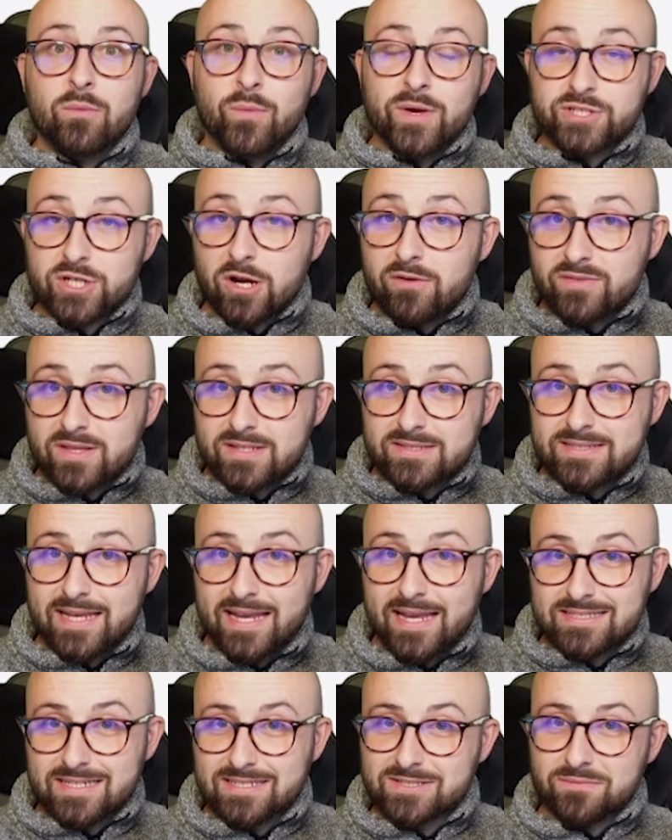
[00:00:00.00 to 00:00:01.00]
which over the
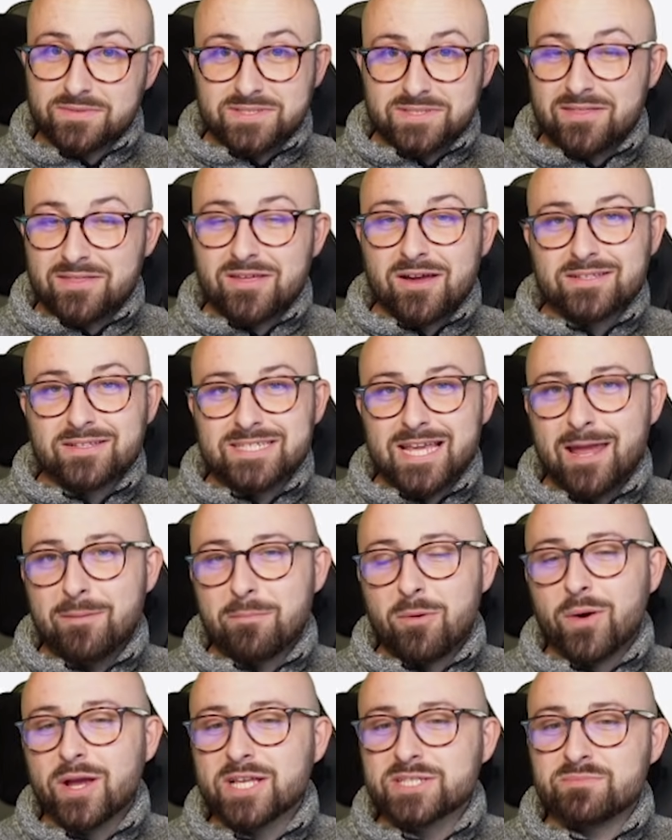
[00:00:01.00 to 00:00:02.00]
season is obviously
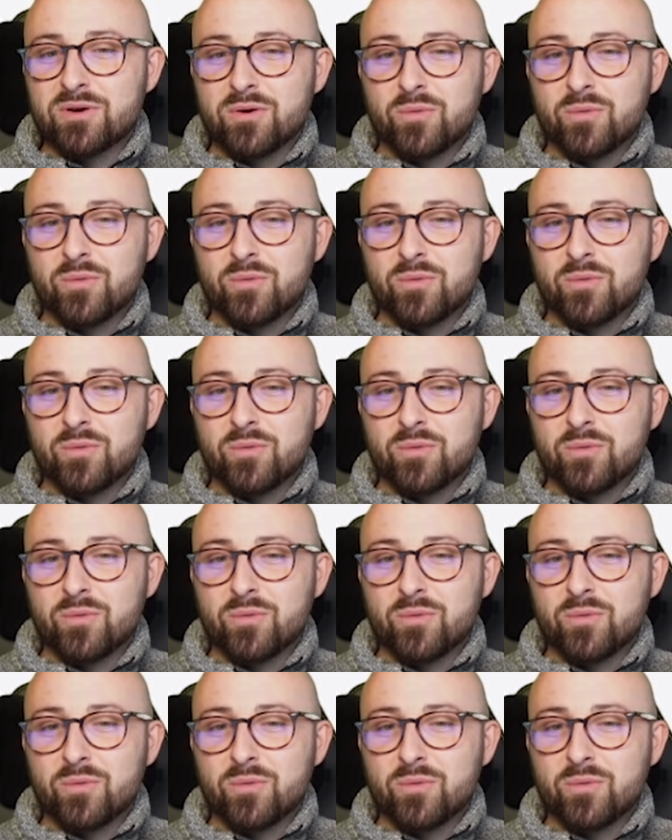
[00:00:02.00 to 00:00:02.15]
38 points,